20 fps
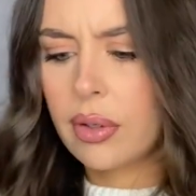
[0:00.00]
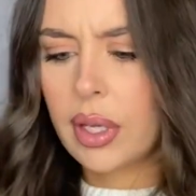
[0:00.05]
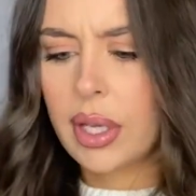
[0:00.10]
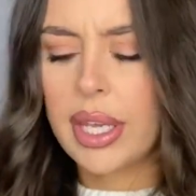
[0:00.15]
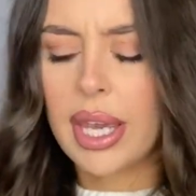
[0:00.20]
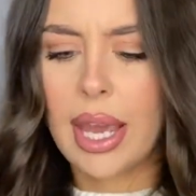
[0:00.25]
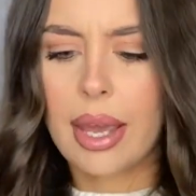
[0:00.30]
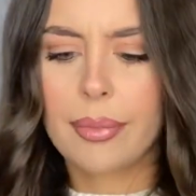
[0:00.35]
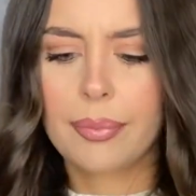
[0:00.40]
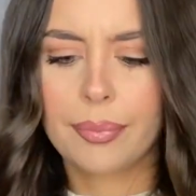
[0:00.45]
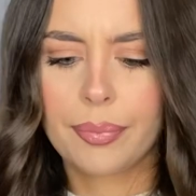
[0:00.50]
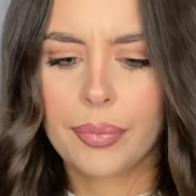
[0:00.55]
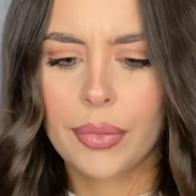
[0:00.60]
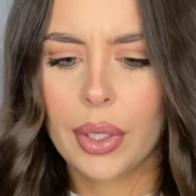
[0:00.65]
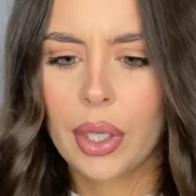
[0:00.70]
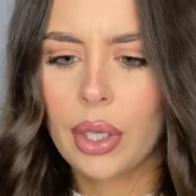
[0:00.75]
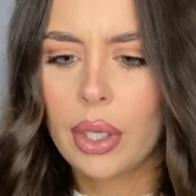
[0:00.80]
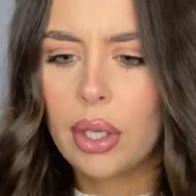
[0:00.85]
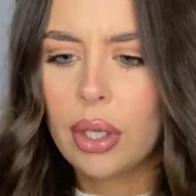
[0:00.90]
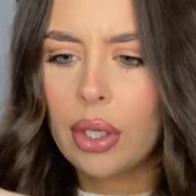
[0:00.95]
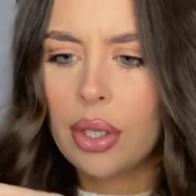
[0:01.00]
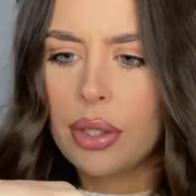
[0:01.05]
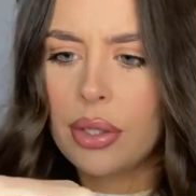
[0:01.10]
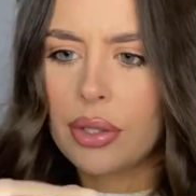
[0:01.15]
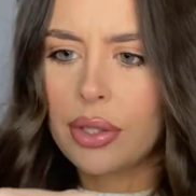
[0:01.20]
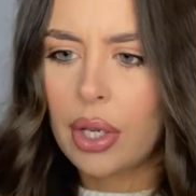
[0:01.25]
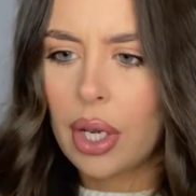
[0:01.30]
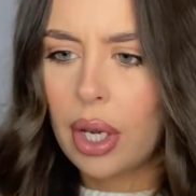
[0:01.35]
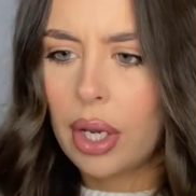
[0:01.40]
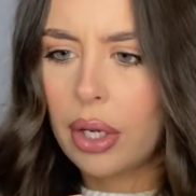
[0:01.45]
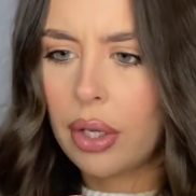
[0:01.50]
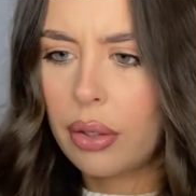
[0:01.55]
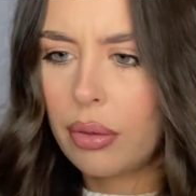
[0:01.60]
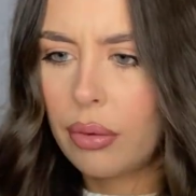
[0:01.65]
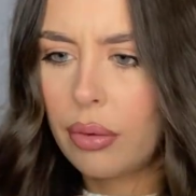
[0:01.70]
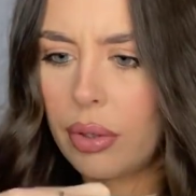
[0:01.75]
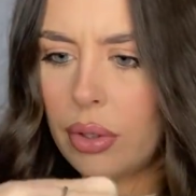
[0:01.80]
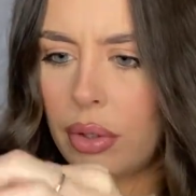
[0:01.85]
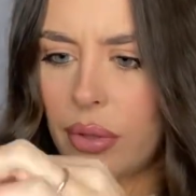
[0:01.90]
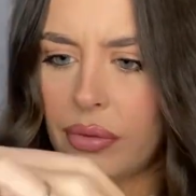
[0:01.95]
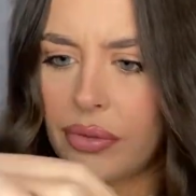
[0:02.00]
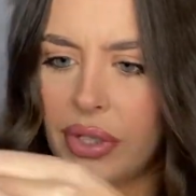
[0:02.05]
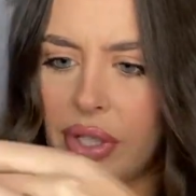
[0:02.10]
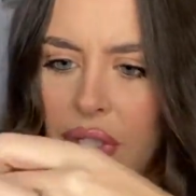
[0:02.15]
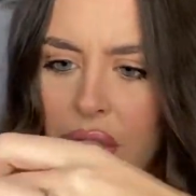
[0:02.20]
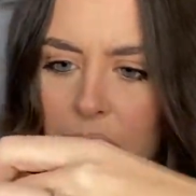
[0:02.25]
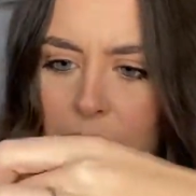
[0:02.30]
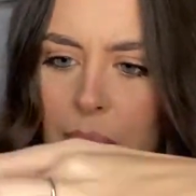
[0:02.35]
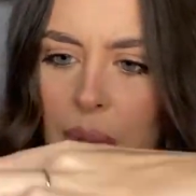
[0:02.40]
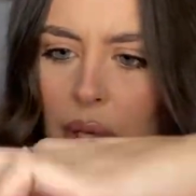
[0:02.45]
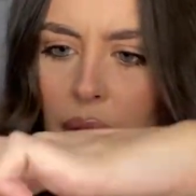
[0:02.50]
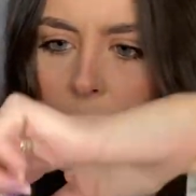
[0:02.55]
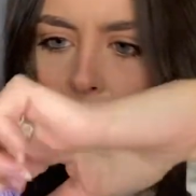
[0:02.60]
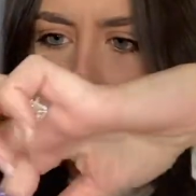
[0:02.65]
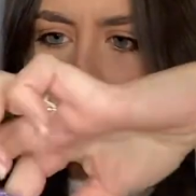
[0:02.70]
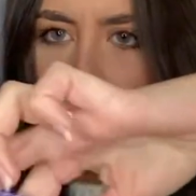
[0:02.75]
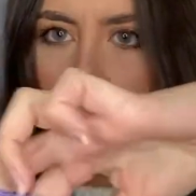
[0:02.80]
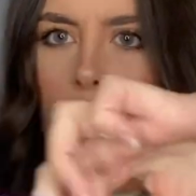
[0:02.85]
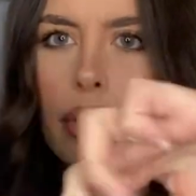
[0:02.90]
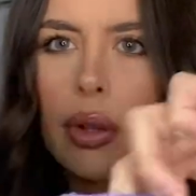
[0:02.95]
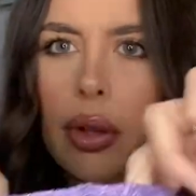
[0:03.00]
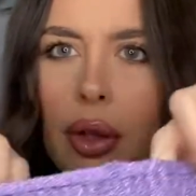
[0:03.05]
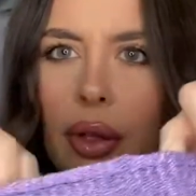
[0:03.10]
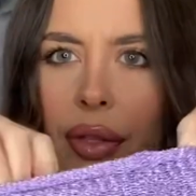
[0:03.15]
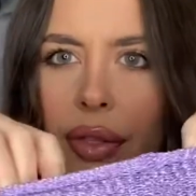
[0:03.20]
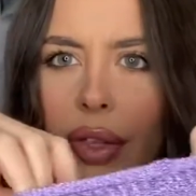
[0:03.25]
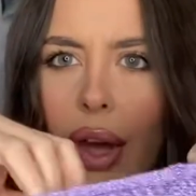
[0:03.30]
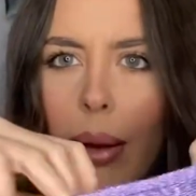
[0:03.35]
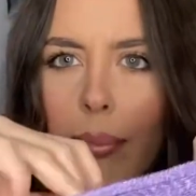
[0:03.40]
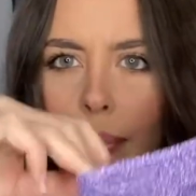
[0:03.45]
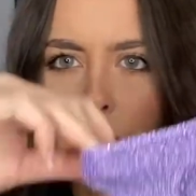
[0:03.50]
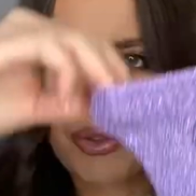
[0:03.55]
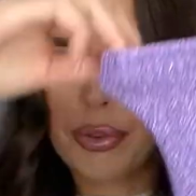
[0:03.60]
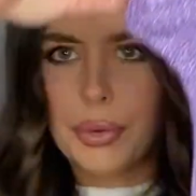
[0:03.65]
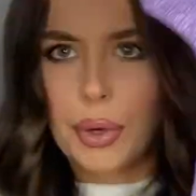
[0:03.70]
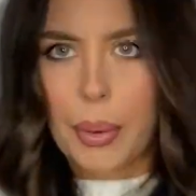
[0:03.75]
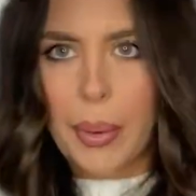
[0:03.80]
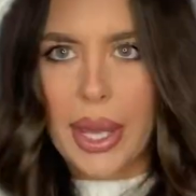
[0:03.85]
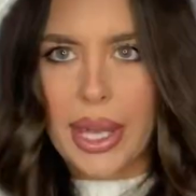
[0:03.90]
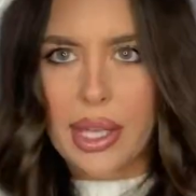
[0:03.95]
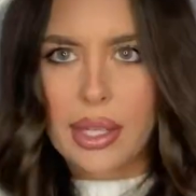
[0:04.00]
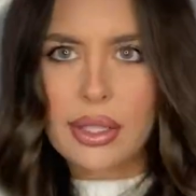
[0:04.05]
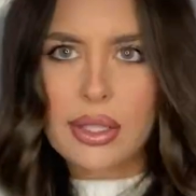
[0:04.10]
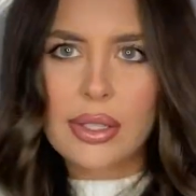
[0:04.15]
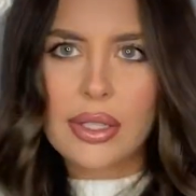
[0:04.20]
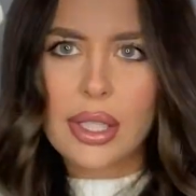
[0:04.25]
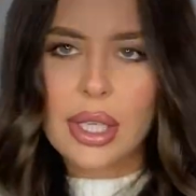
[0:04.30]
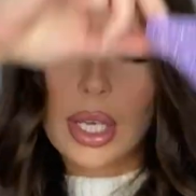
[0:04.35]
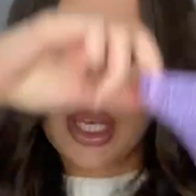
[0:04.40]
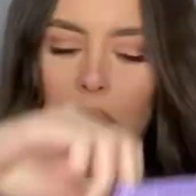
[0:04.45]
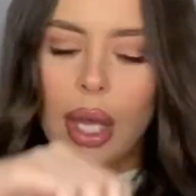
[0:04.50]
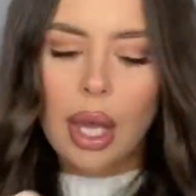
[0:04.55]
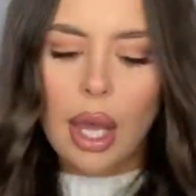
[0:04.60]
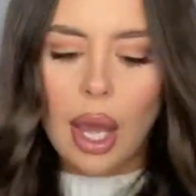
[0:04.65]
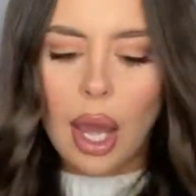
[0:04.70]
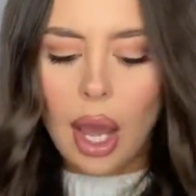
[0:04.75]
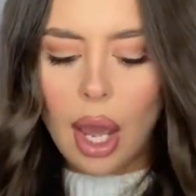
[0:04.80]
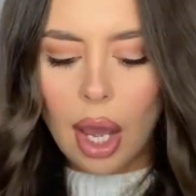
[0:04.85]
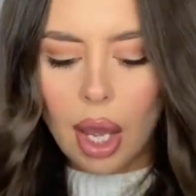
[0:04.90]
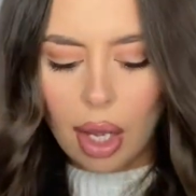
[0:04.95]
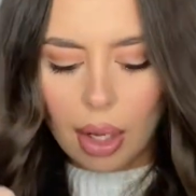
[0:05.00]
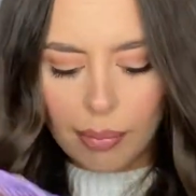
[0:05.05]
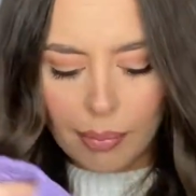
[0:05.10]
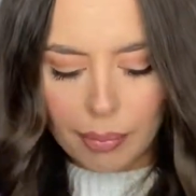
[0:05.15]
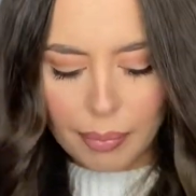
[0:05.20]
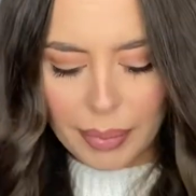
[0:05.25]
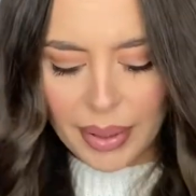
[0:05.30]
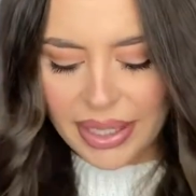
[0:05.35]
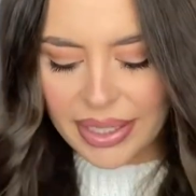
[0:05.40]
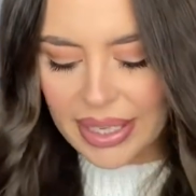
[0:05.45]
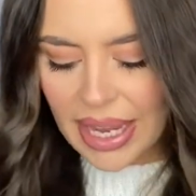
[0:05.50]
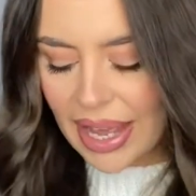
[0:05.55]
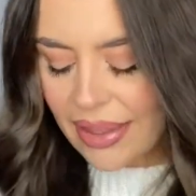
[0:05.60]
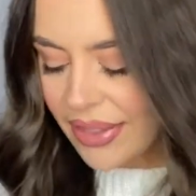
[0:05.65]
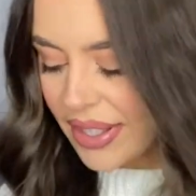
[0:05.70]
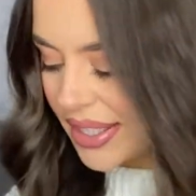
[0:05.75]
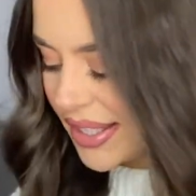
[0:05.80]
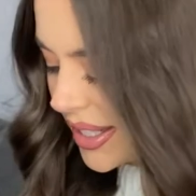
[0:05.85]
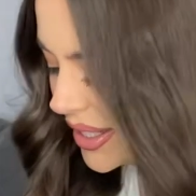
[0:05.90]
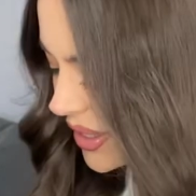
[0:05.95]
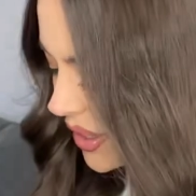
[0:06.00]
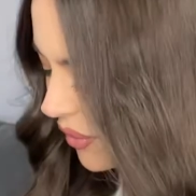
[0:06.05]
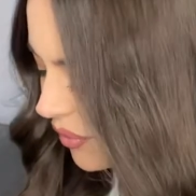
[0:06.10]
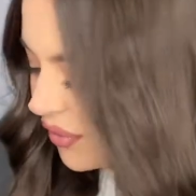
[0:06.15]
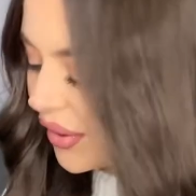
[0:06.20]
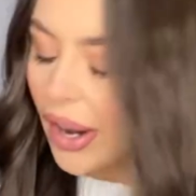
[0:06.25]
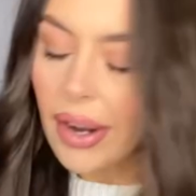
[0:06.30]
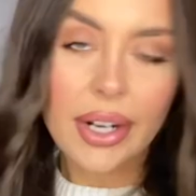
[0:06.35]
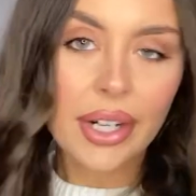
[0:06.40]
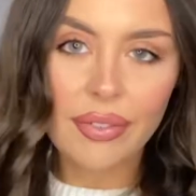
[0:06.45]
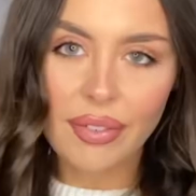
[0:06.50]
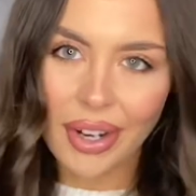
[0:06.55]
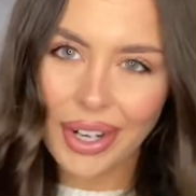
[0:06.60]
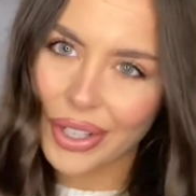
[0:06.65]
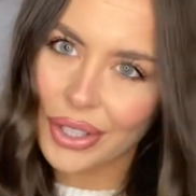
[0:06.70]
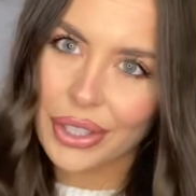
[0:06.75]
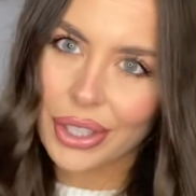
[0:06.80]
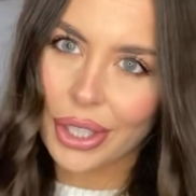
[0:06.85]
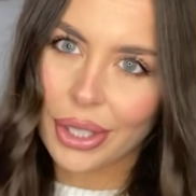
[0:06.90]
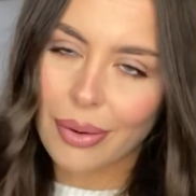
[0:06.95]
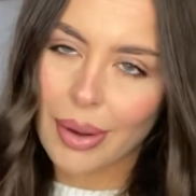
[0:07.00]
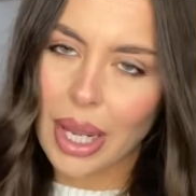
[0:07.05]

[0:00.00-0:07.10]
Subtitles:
Yeah, so you obviously just put your thumb through it. But yeah, this is very, very cute.